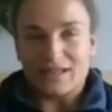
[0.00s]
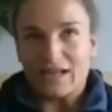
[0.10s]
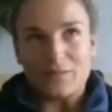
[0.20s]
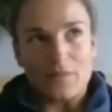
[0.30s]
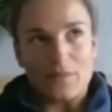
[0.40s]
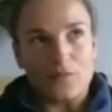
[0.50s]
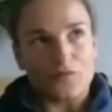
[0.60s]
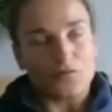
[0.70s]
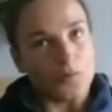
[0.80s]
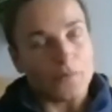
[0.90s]
I can't remember
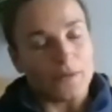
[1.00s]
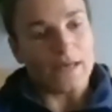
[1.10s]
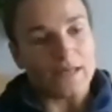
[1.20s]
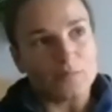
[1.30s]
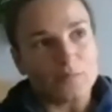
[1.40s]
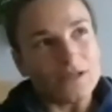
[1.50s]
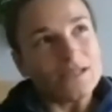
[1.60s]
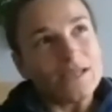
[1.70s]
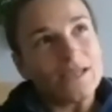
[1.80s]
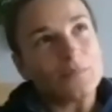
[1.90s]
off the top of my head, but
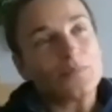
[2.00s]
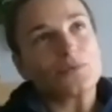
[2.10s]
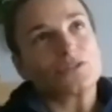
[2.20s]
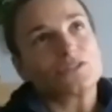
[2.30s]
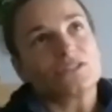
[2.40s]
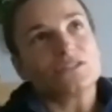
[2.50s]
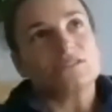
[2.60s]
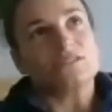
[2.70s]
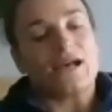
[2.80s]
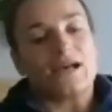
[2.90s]
hip thrusters
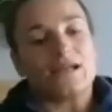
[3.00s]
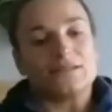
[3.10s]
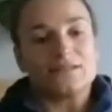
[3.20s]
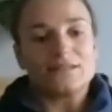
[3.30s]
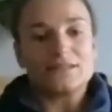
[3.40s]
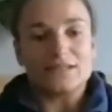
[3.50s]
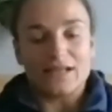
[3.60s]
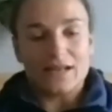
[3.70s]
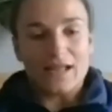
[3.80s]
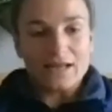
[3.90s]
and
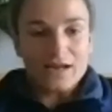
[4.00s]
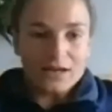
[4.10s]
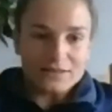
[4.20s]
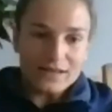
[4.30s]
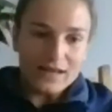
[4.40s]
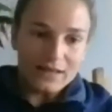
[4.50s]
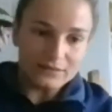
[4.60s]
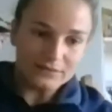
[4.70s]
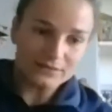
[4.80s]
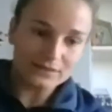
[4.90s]
single leg RDLs,